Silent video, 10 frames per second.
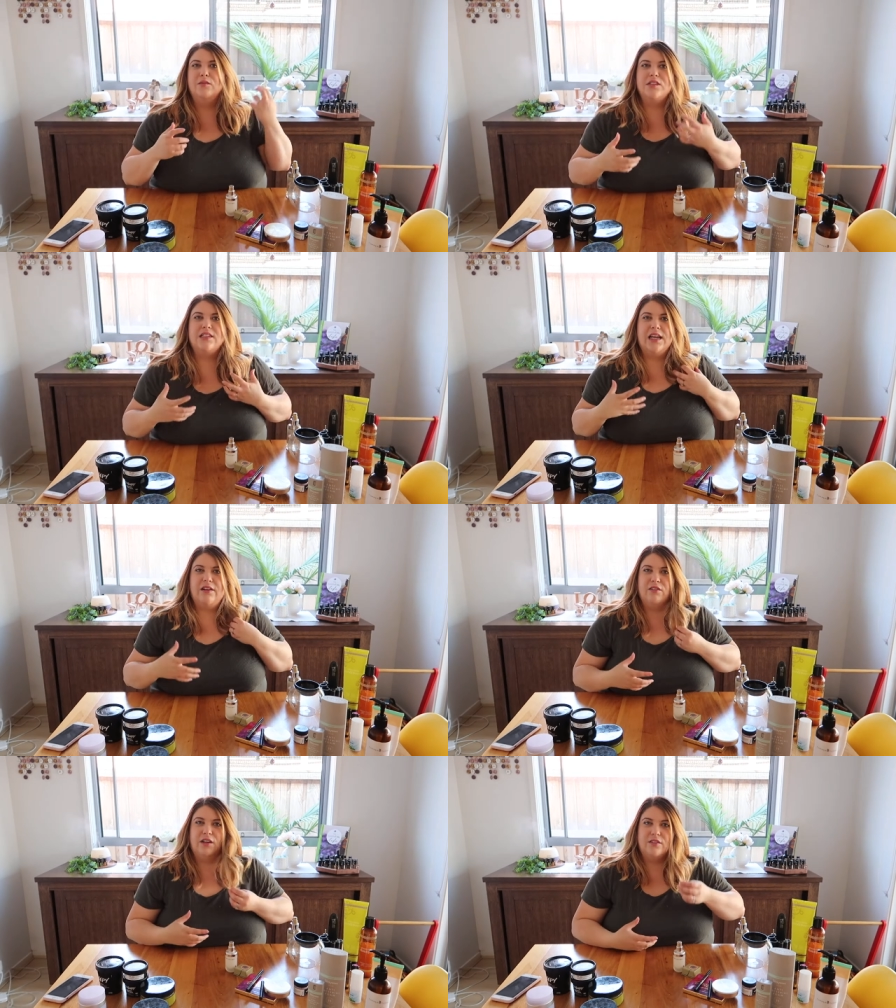just to
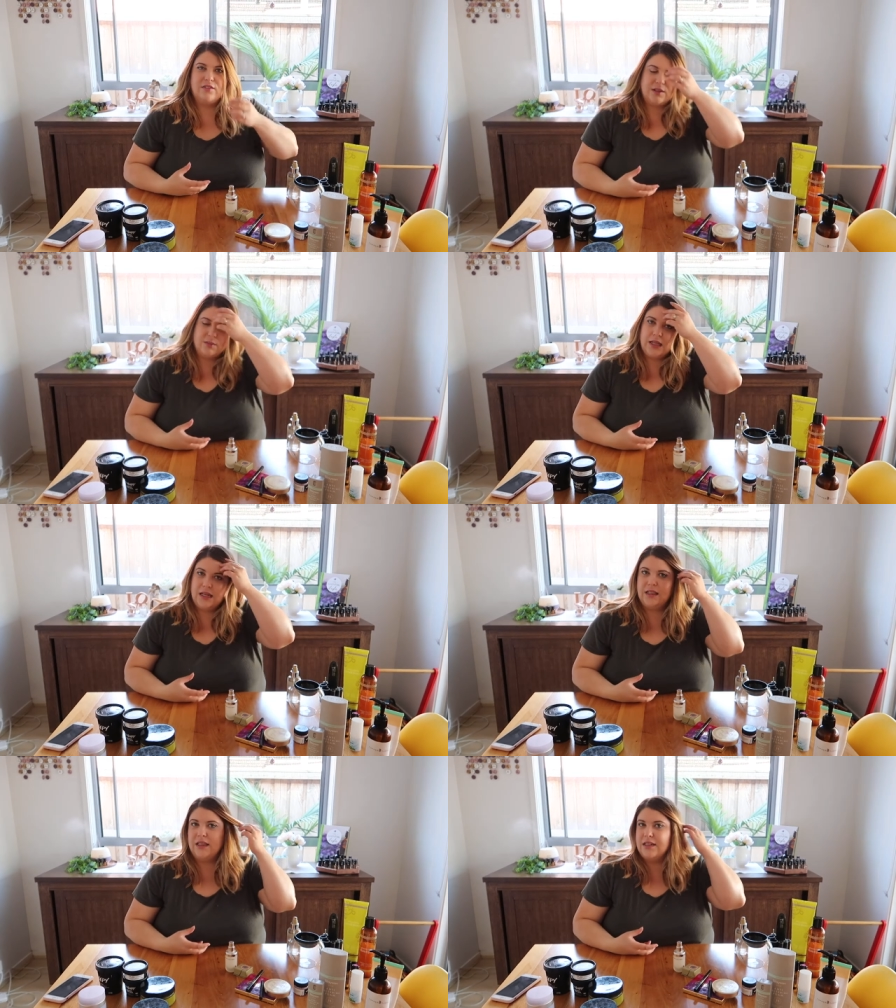get rid of some of
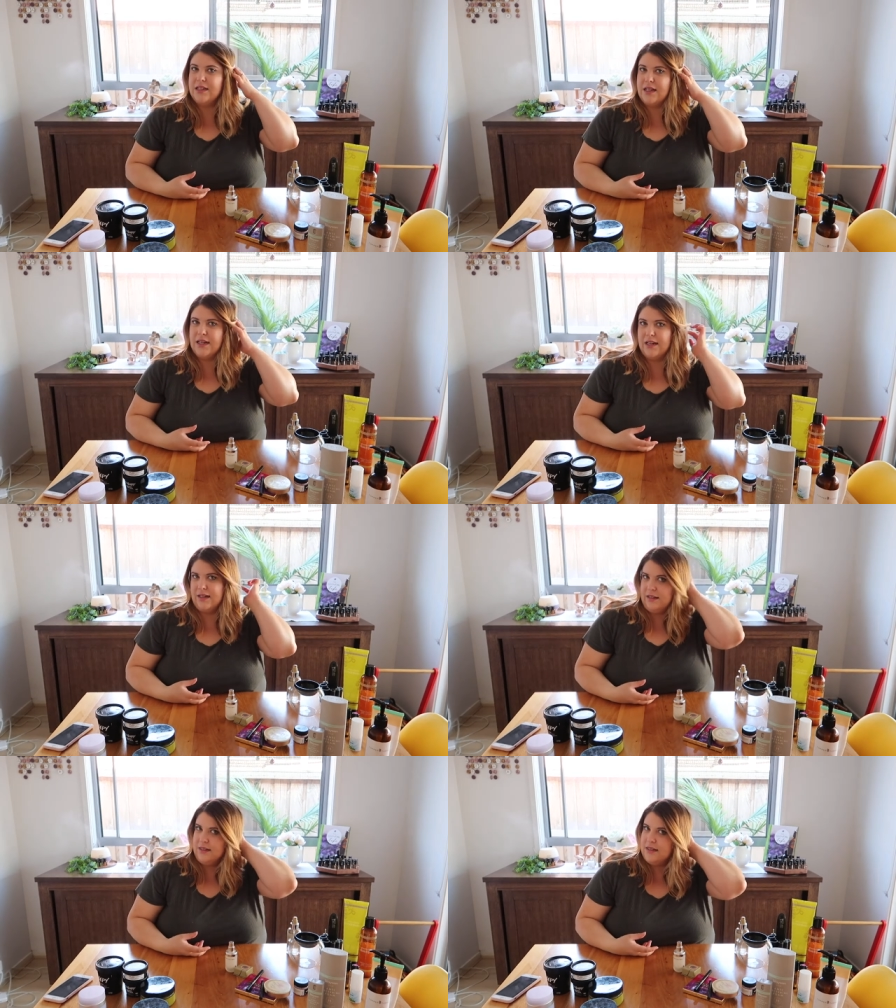like the dead
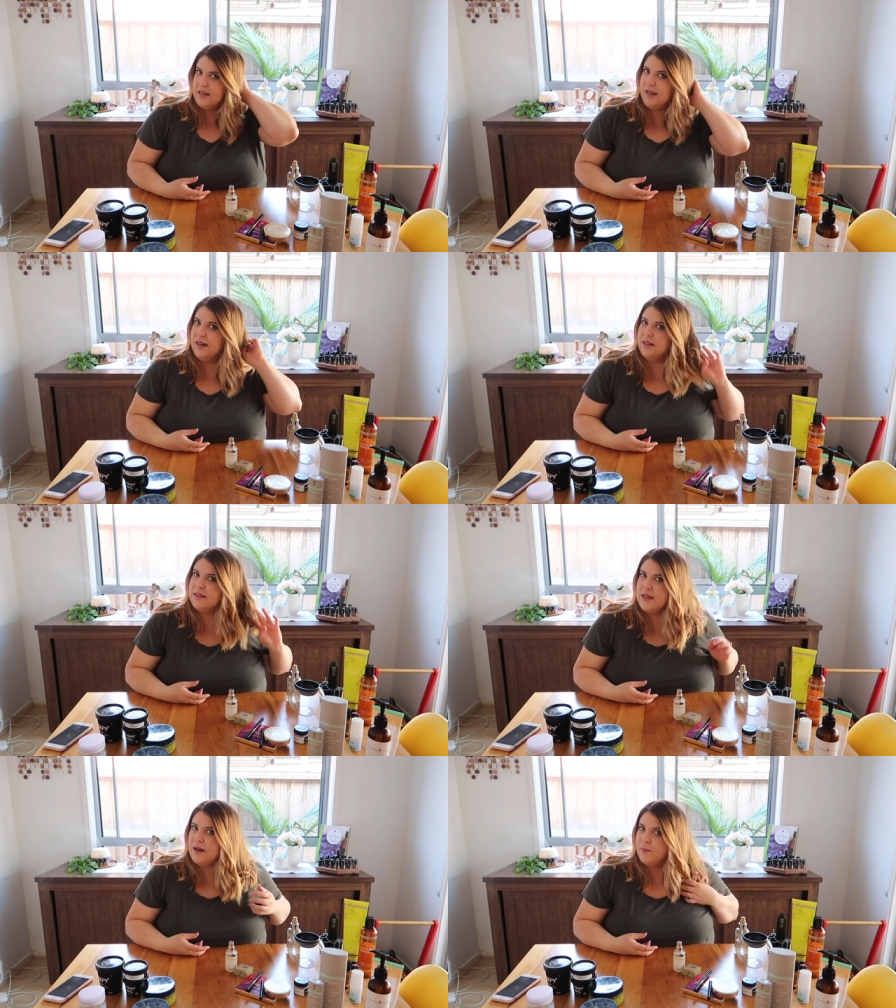ends,
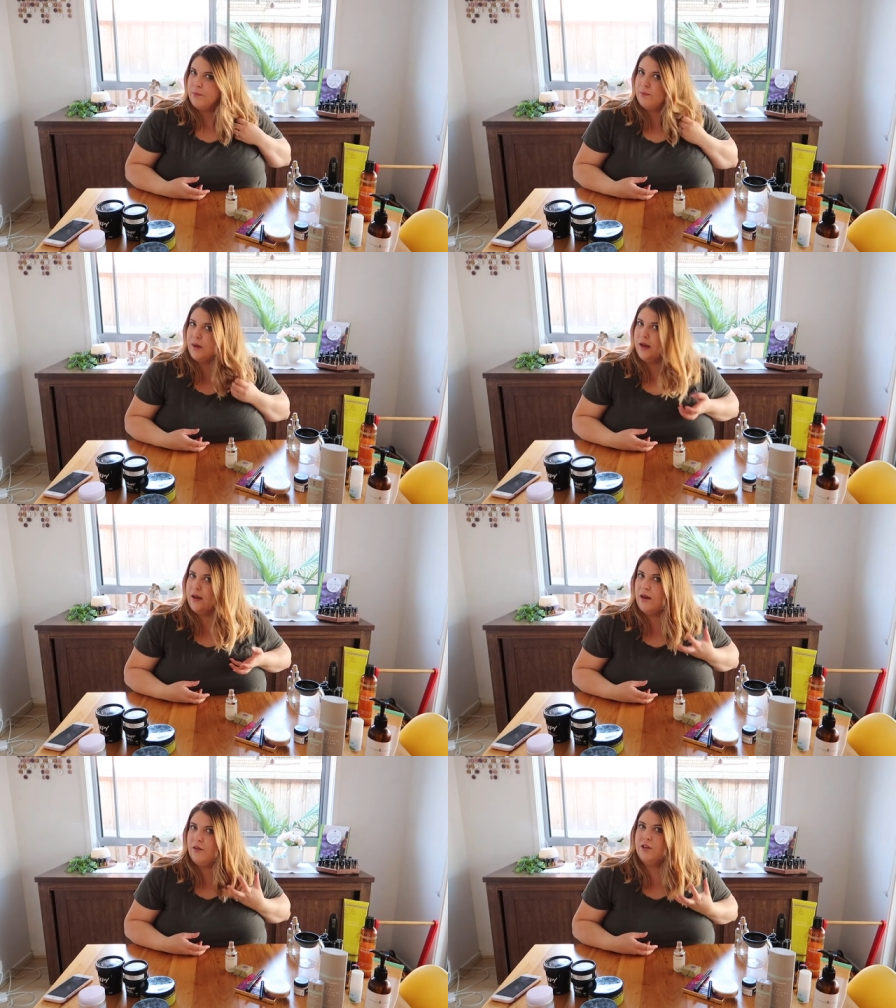and
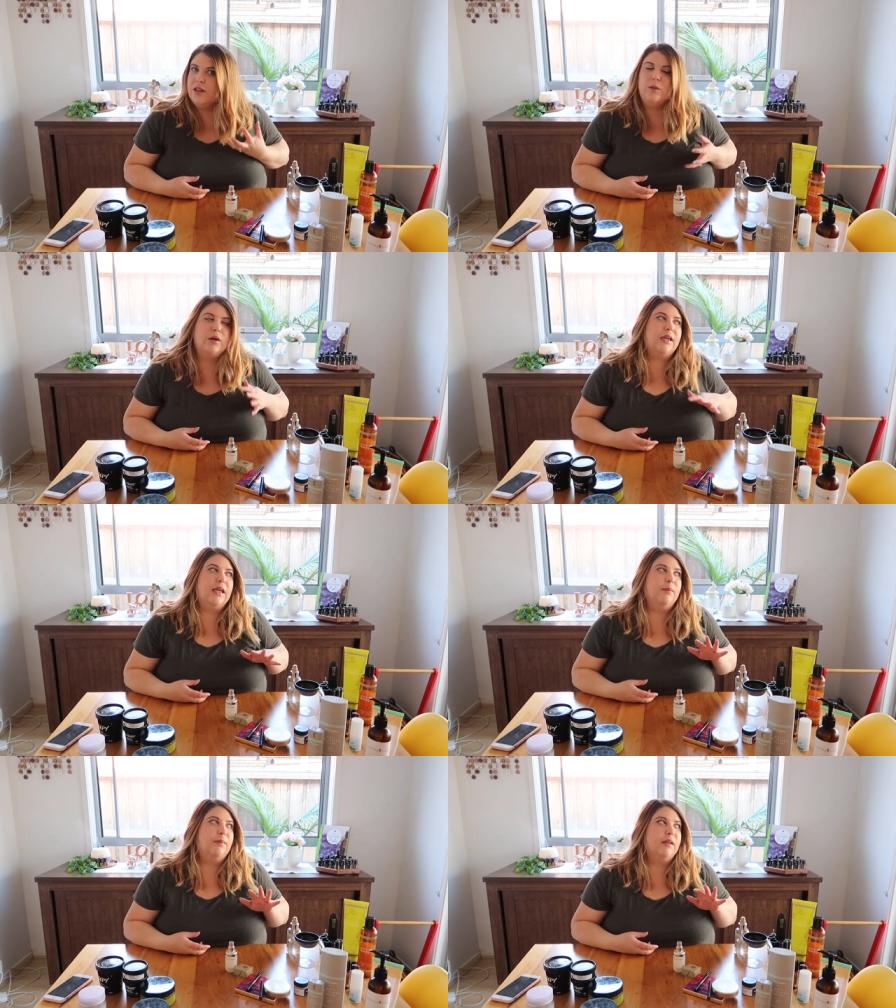but I really want to
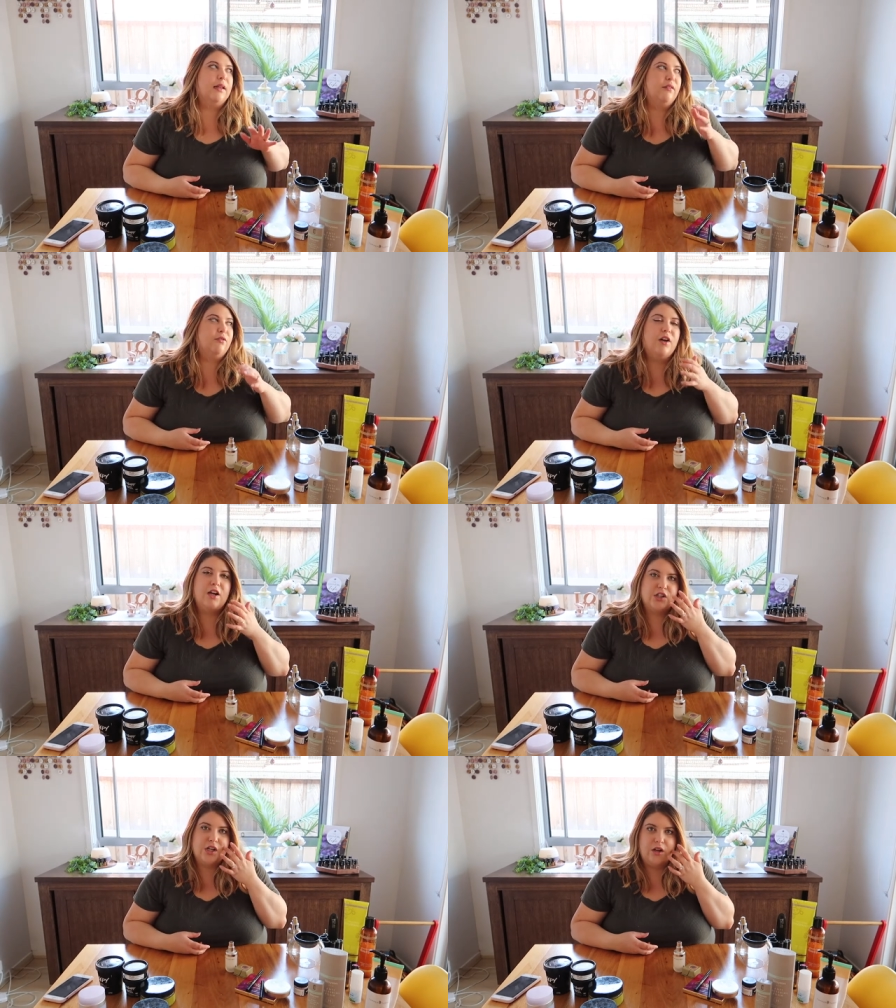keep it like
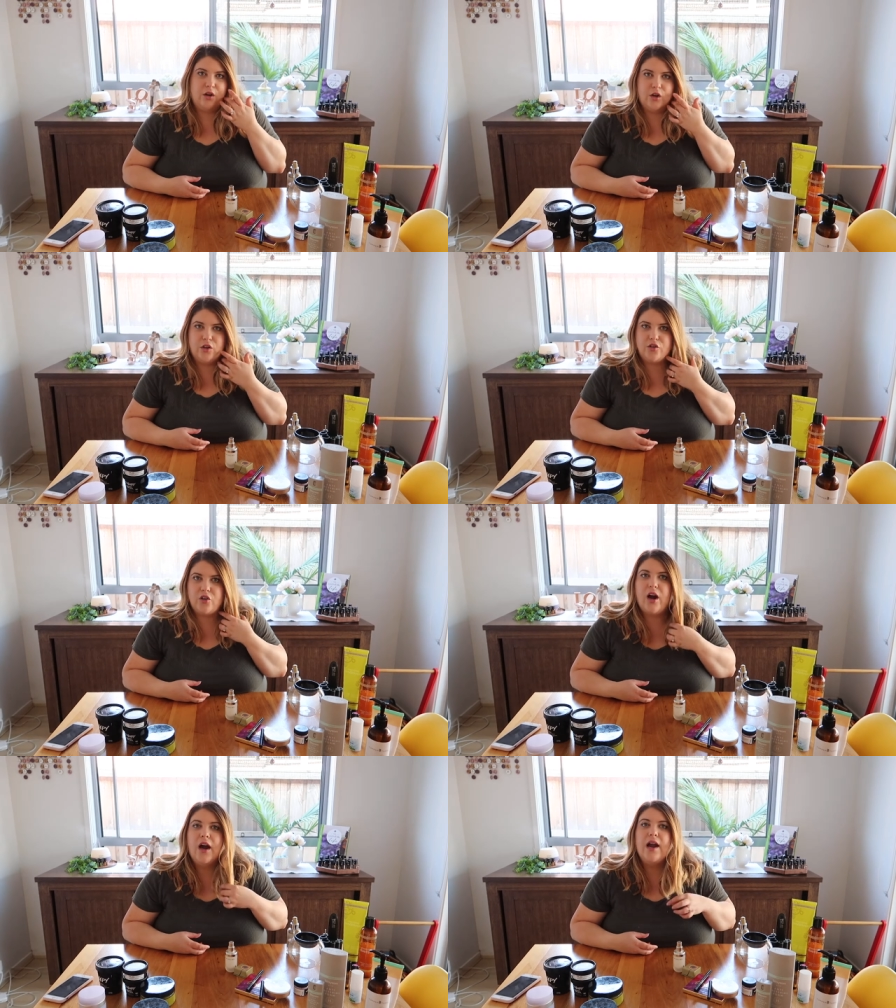fresh and not
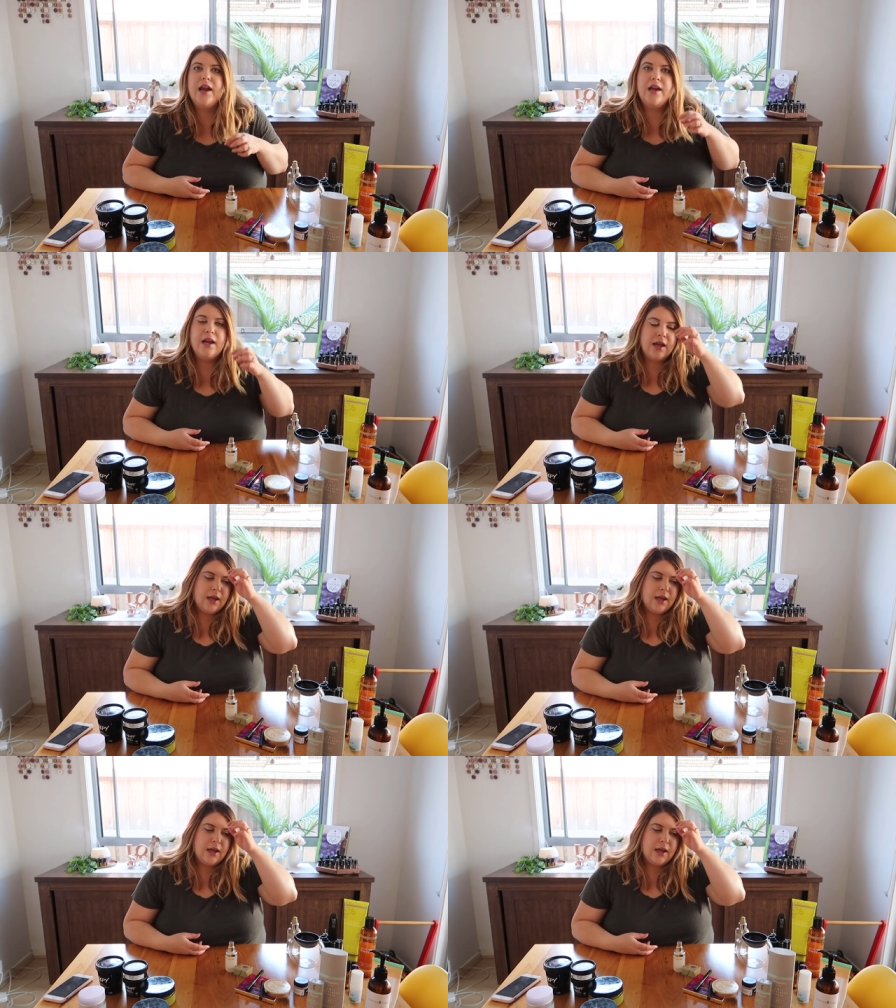dry.